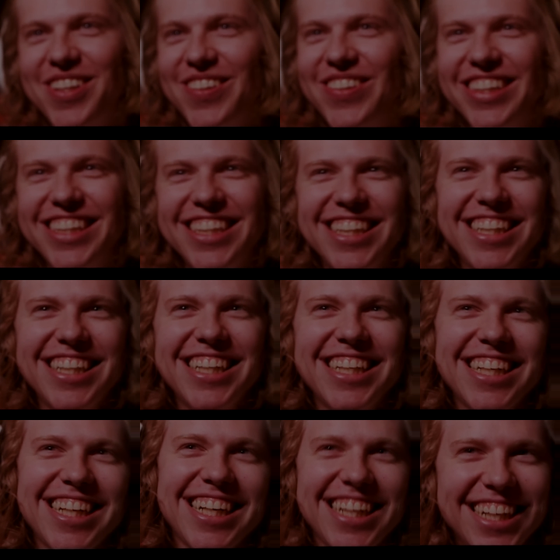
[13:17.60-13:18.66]
You're not gonna look at the
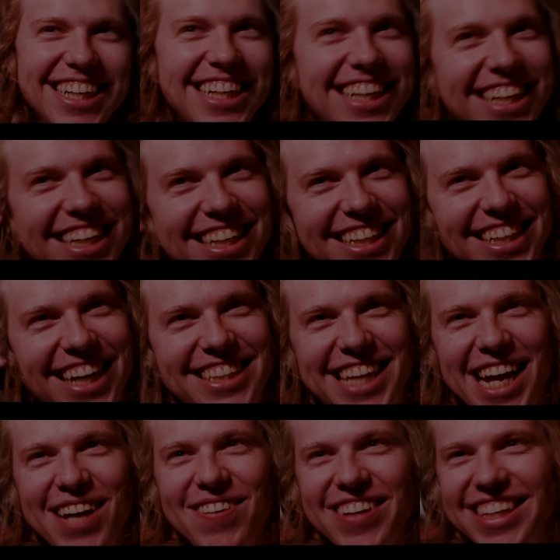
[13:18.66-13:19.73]
monitor, no, because then you're gonna look at